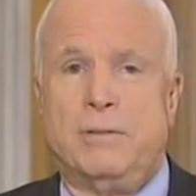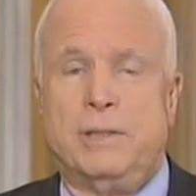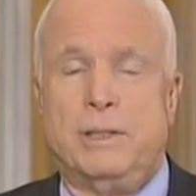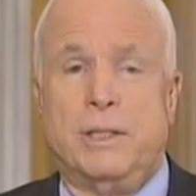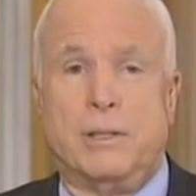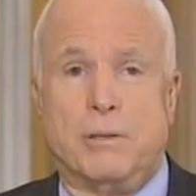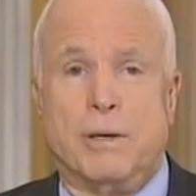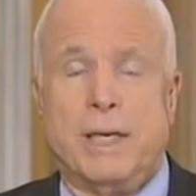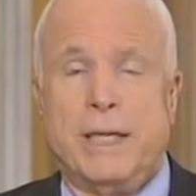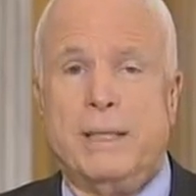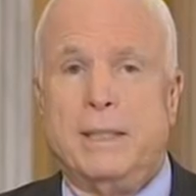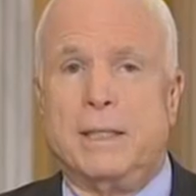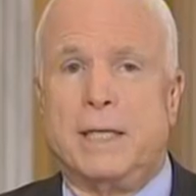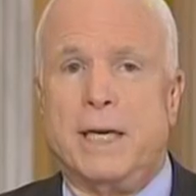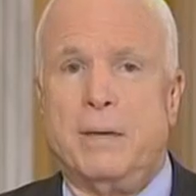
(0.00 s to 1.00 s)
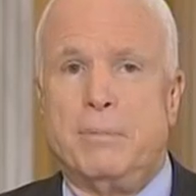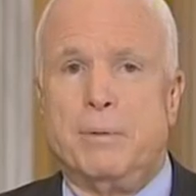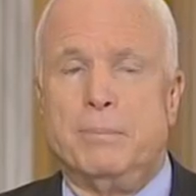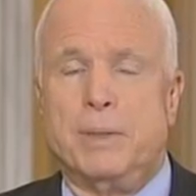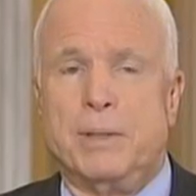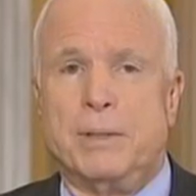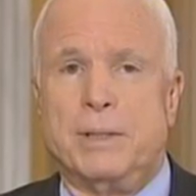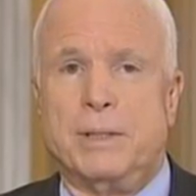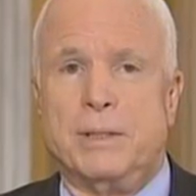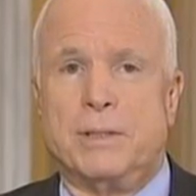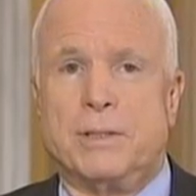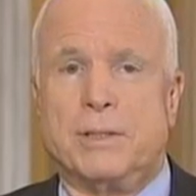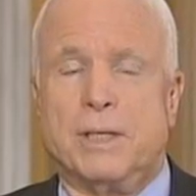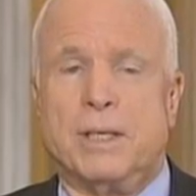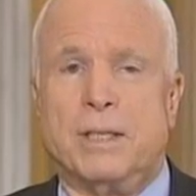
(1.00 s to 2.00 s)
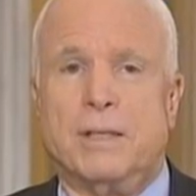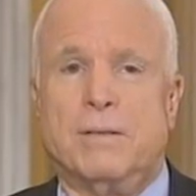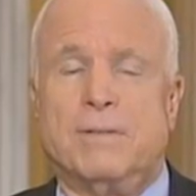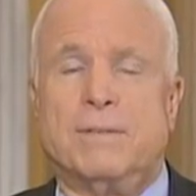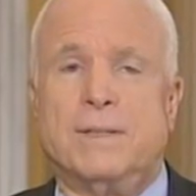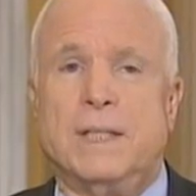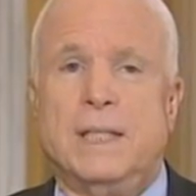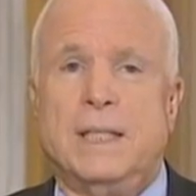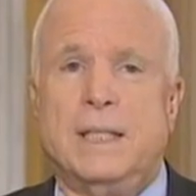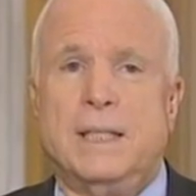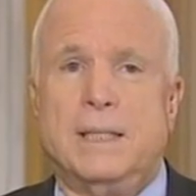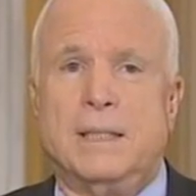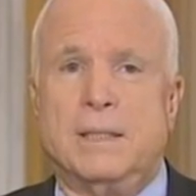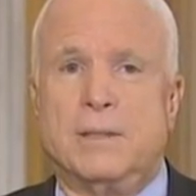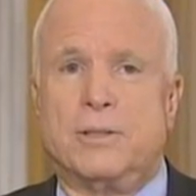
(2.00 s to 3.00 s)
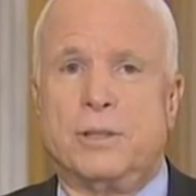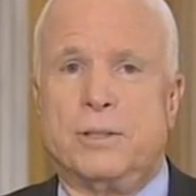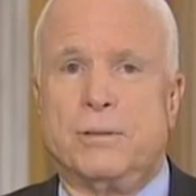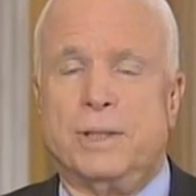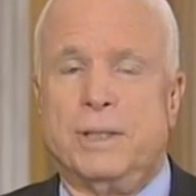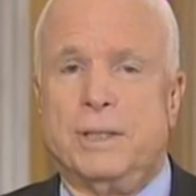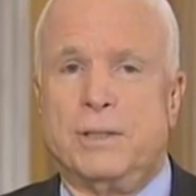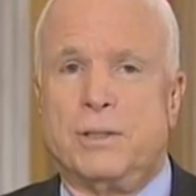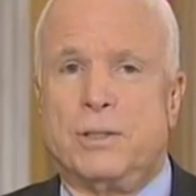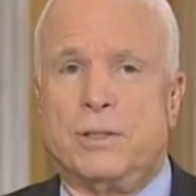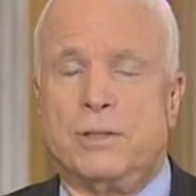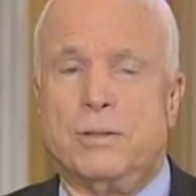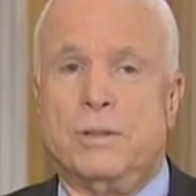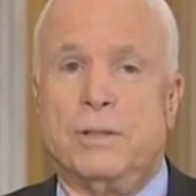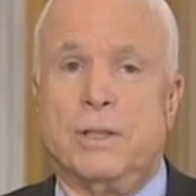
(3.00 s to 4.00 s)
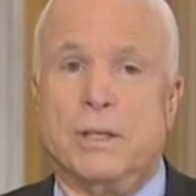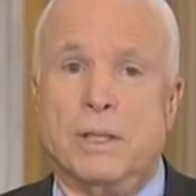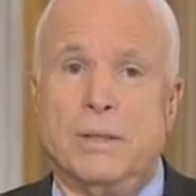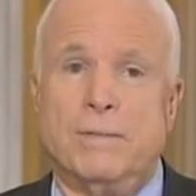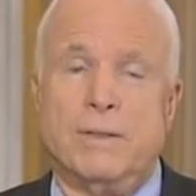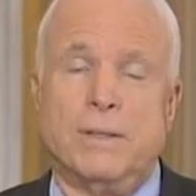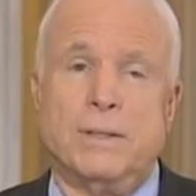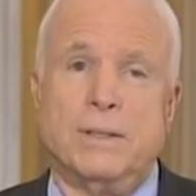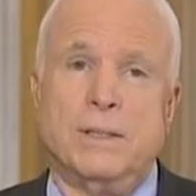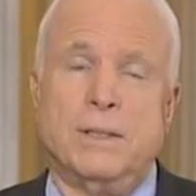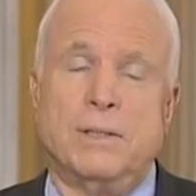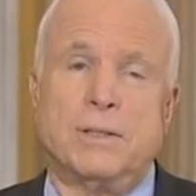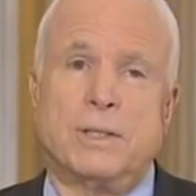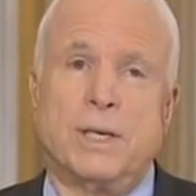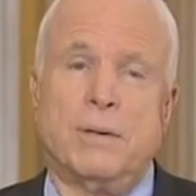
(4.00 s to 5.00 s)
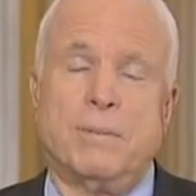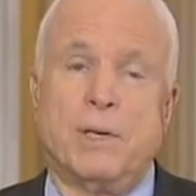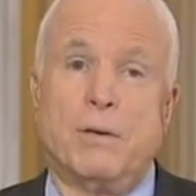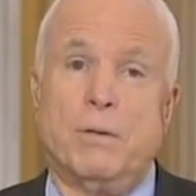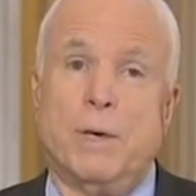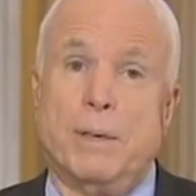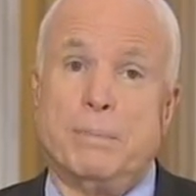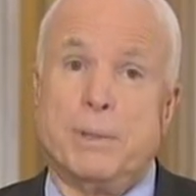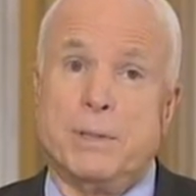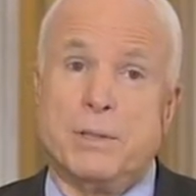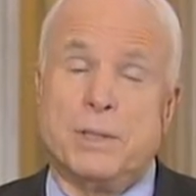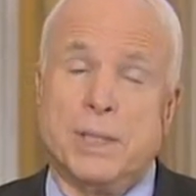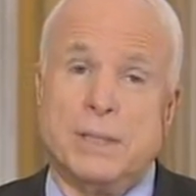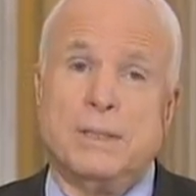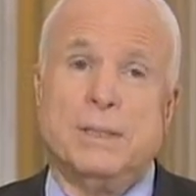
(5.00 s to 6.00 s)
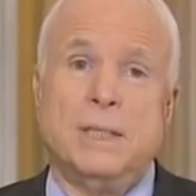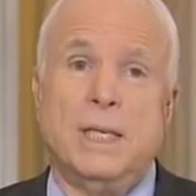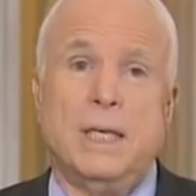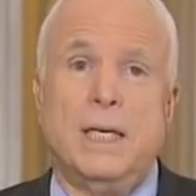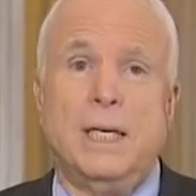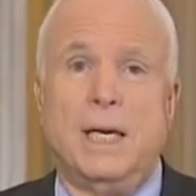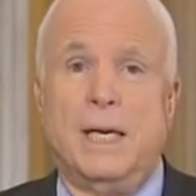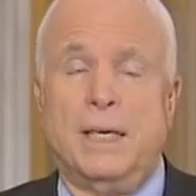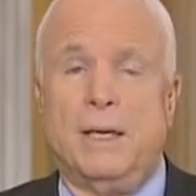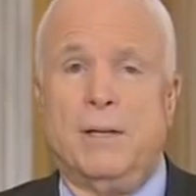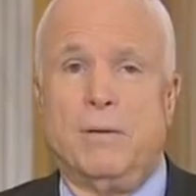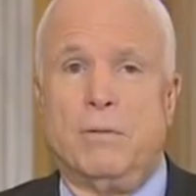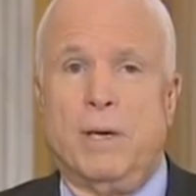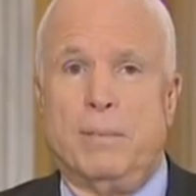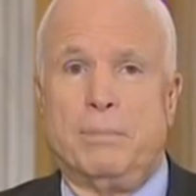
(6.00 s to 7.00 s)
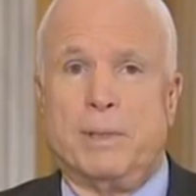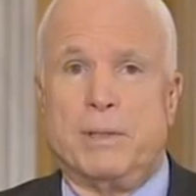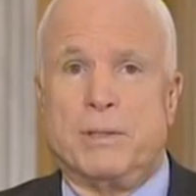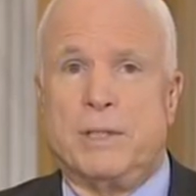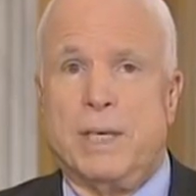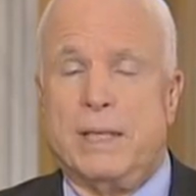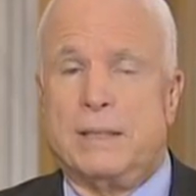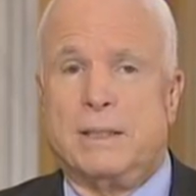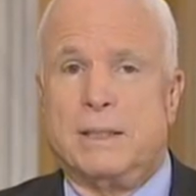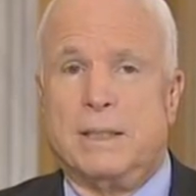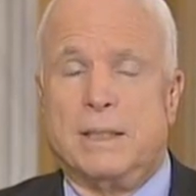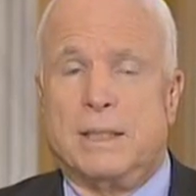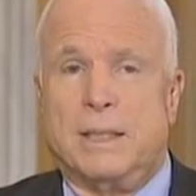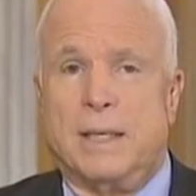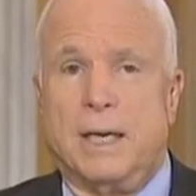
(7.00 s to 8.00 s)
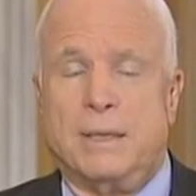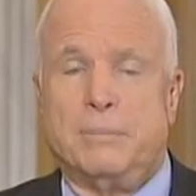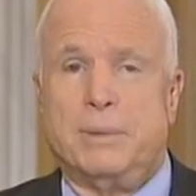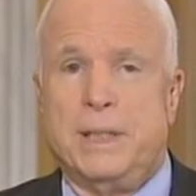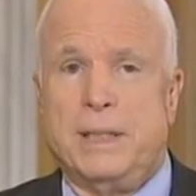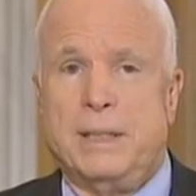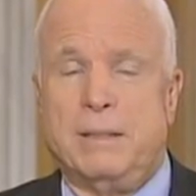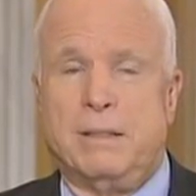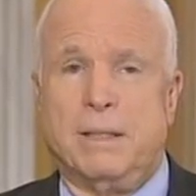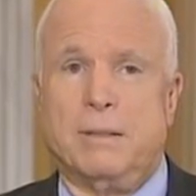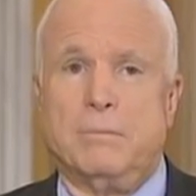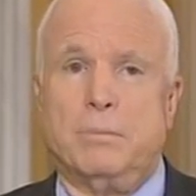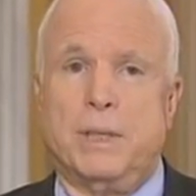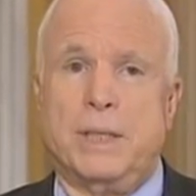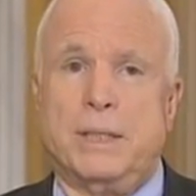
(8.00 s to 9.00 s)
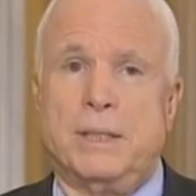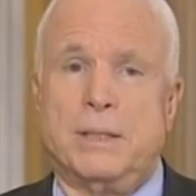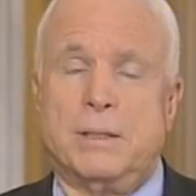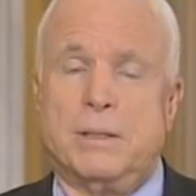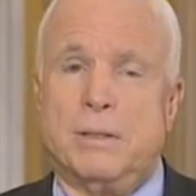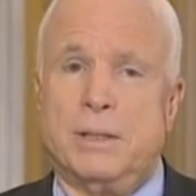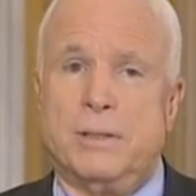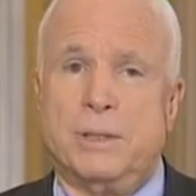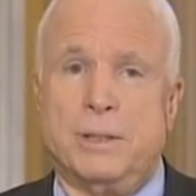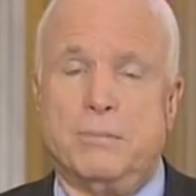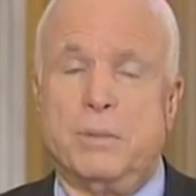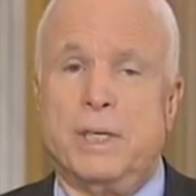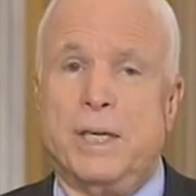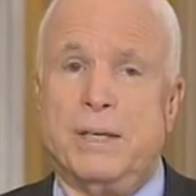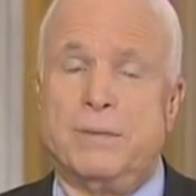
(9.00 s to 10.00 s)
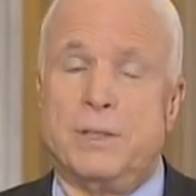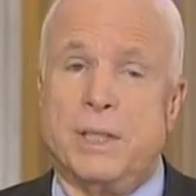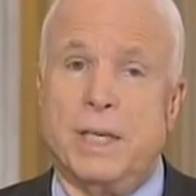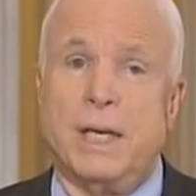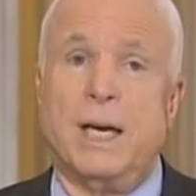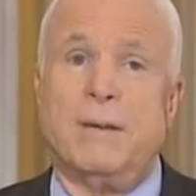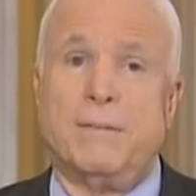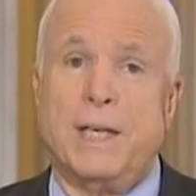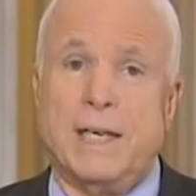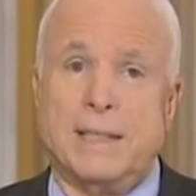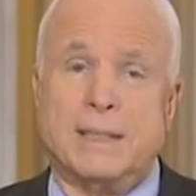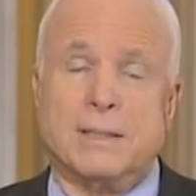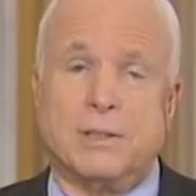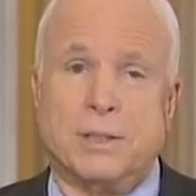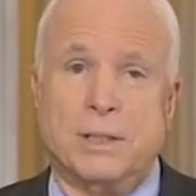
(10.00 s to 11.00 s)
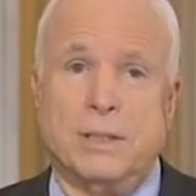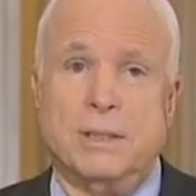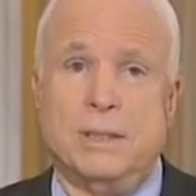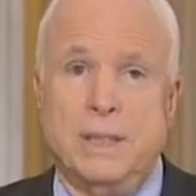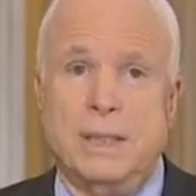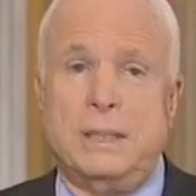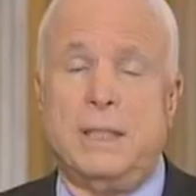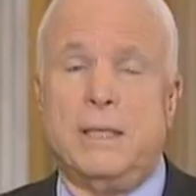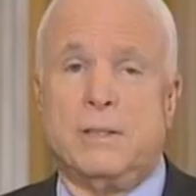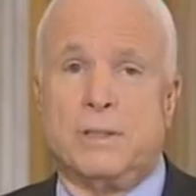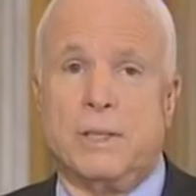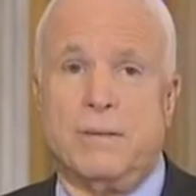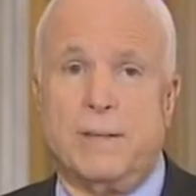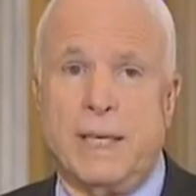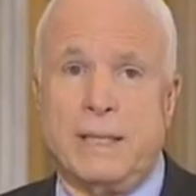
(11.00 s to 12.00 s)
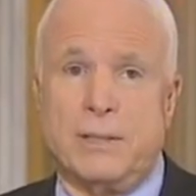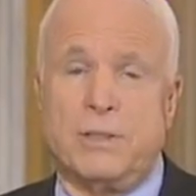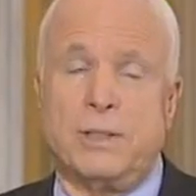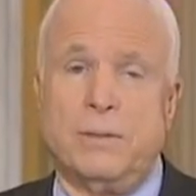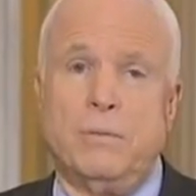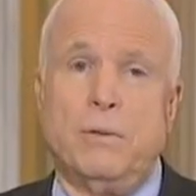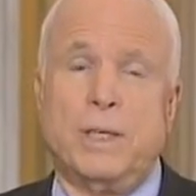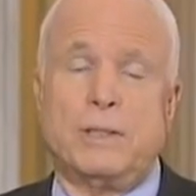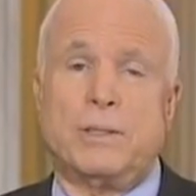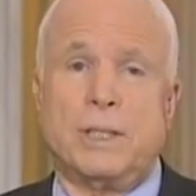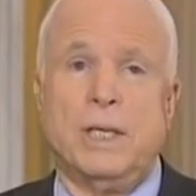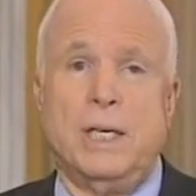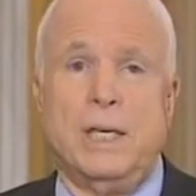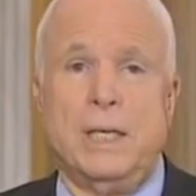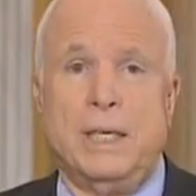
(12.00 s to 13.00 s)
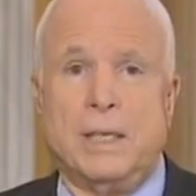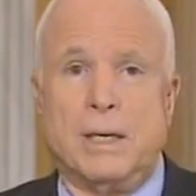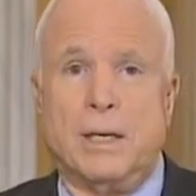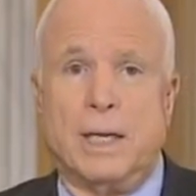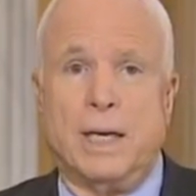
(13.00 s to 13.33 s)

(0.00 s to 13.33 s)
degrade the capabilities of the Syrians to deliver these chemical weapons and other weapons. That cannot be anything but encouraging. But I've said I've got to see the details. I've got to see what's going to